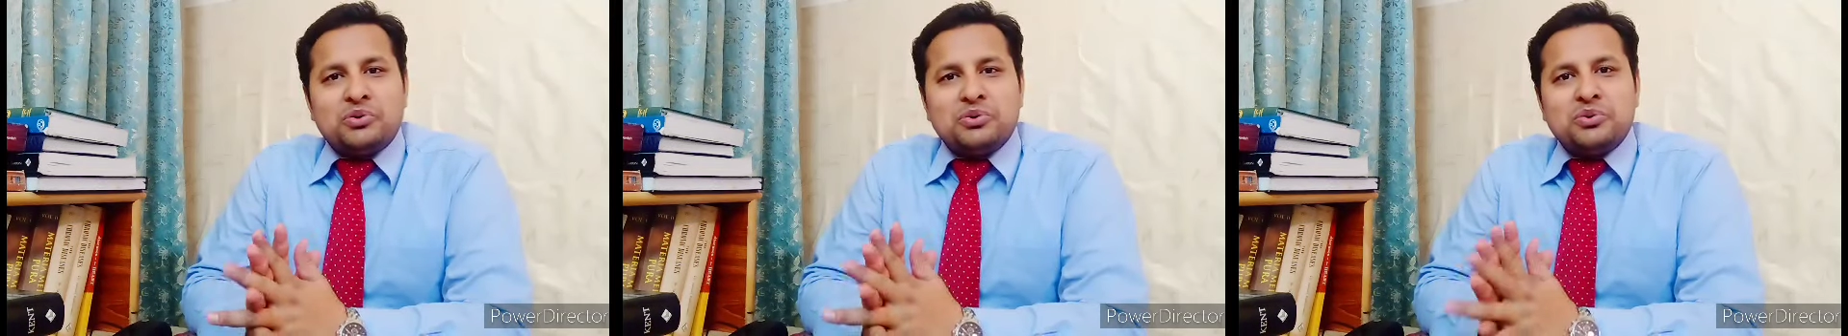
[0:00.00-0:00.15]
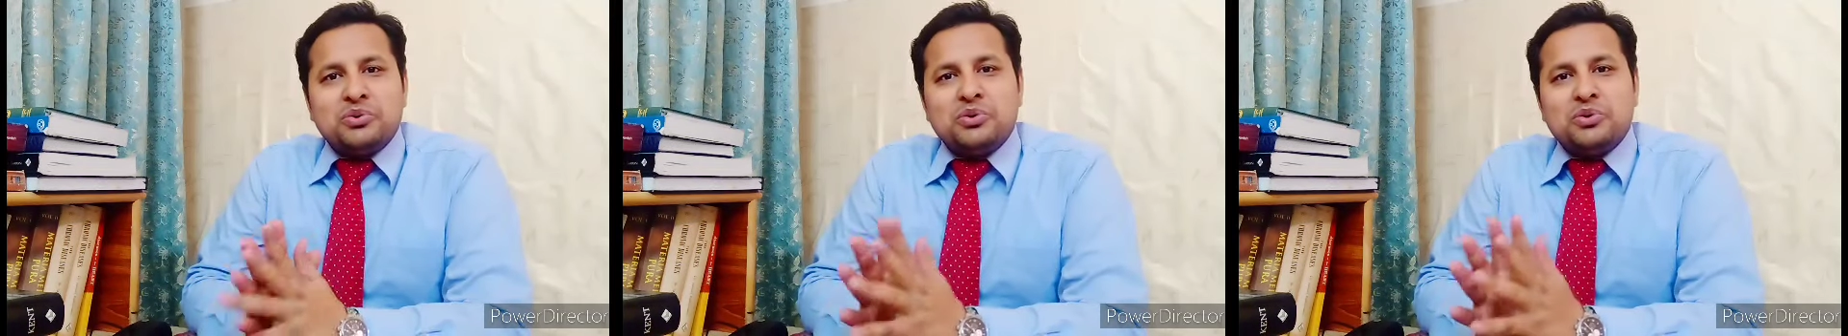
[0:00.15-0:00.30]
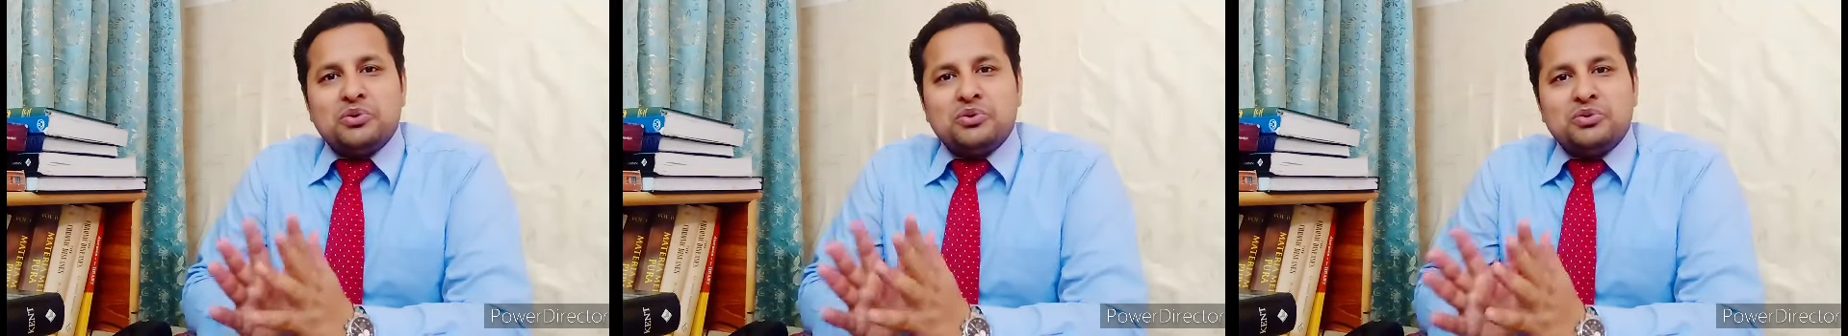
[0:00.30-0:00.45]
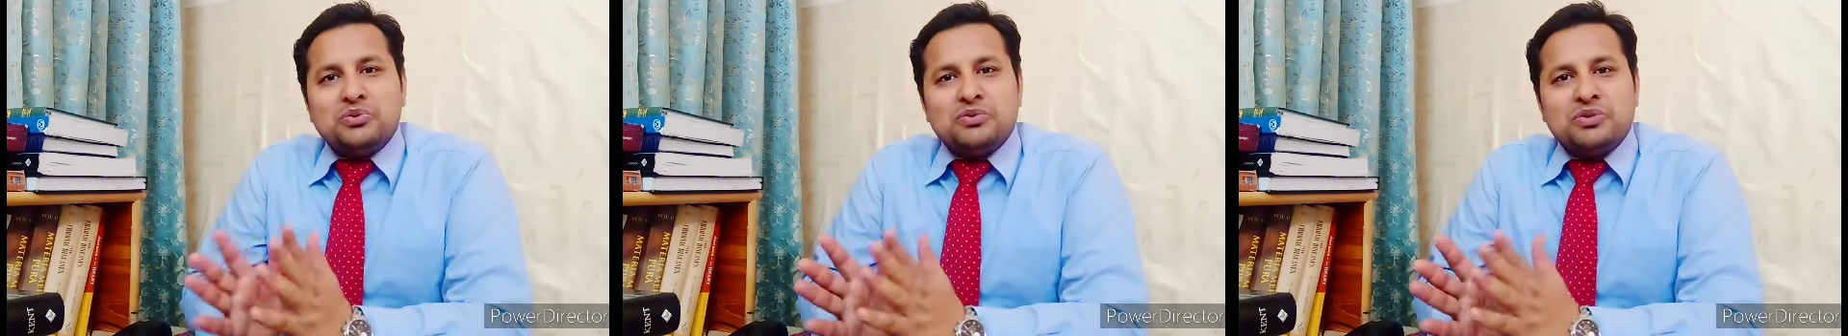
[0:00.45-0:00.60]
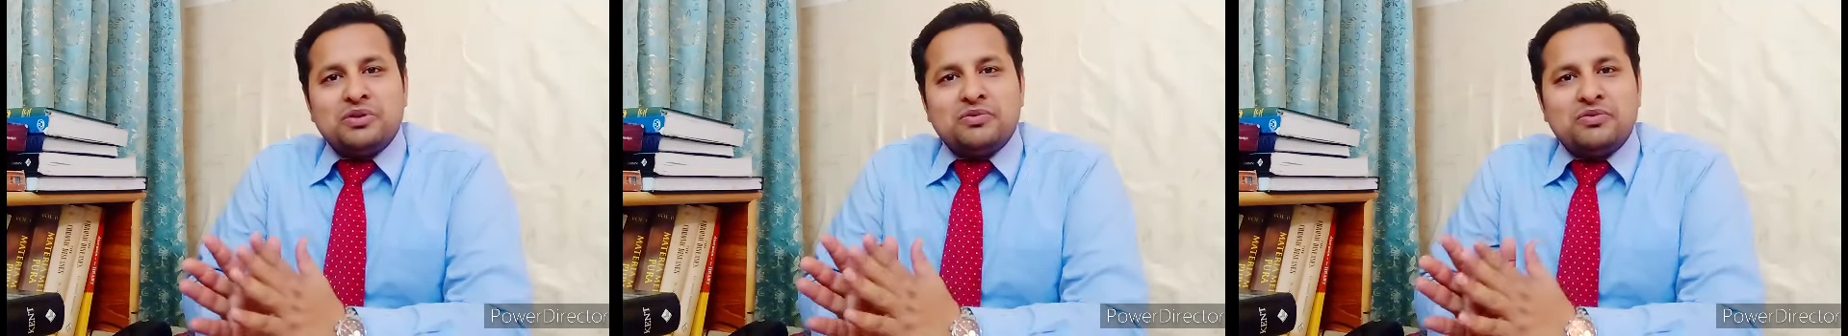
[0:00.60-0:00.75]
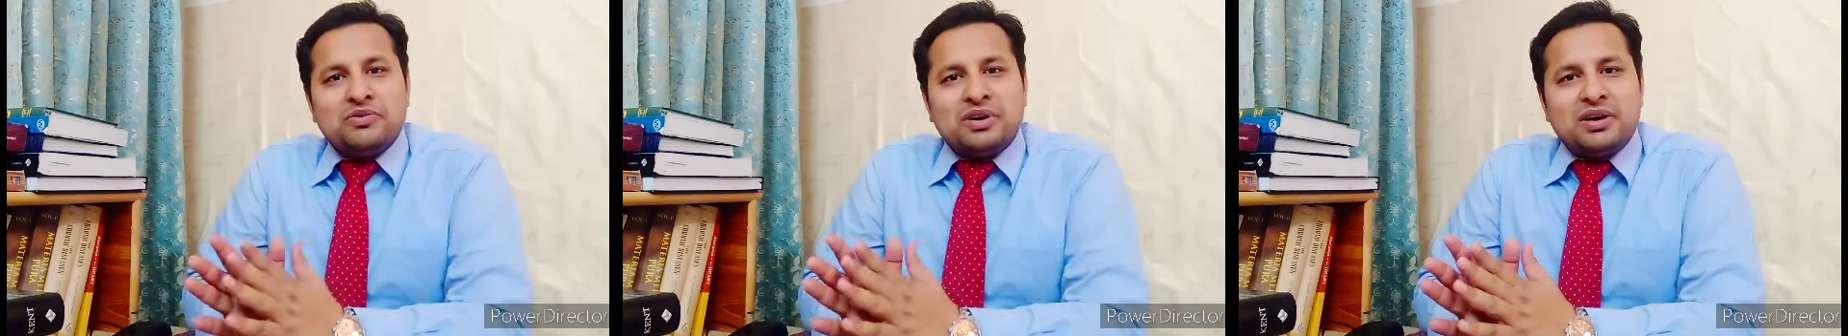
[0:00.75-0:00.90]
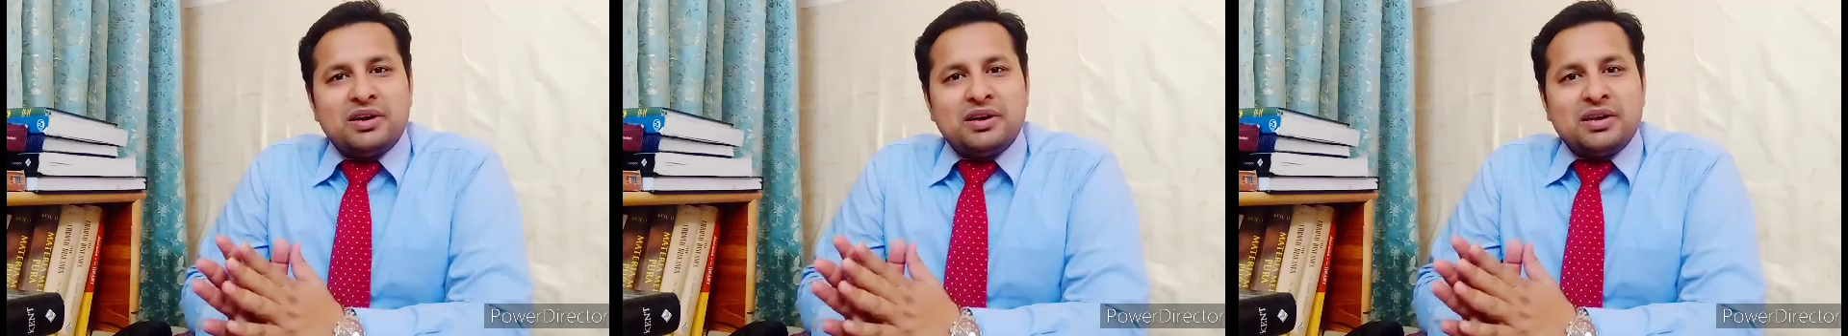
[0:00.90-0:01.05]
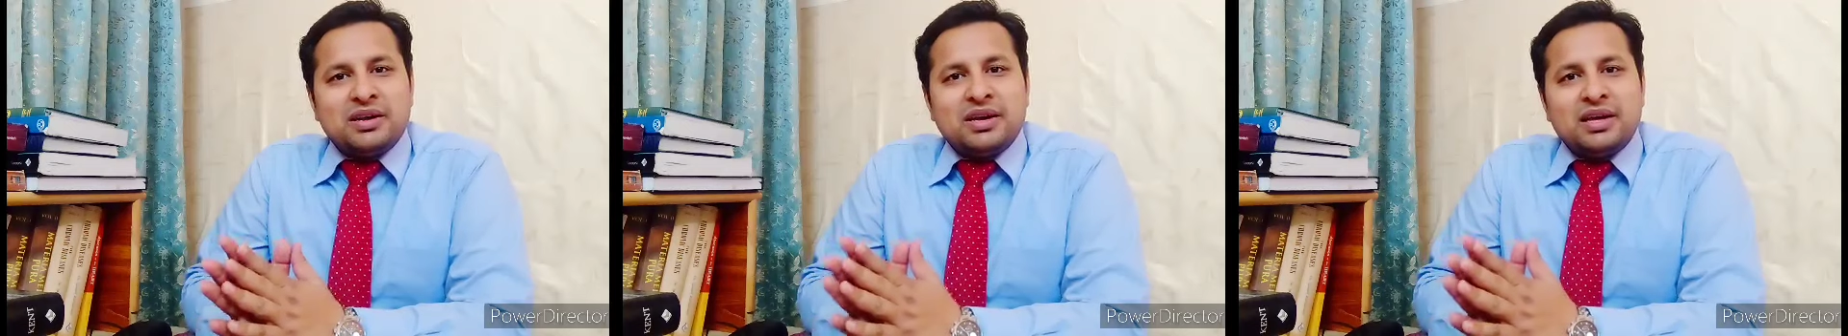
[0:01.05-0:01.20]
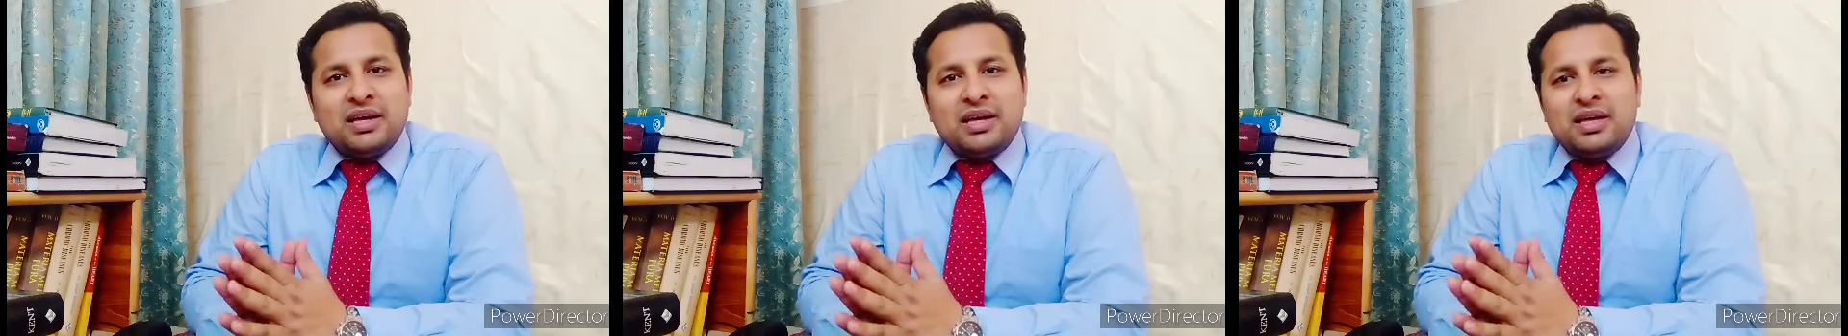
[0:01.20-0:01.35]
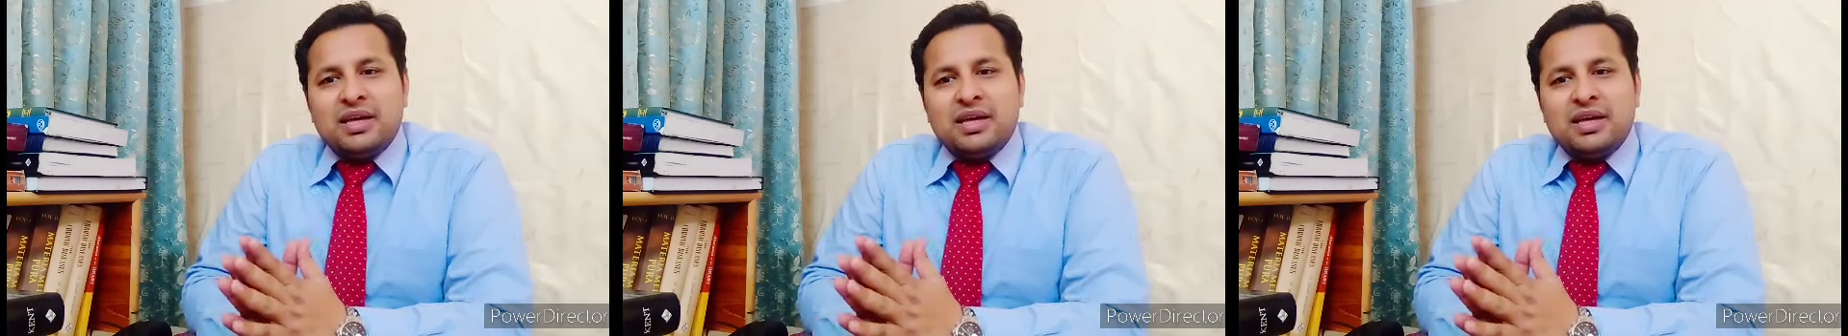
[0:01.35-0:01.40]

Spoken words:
to go to the work,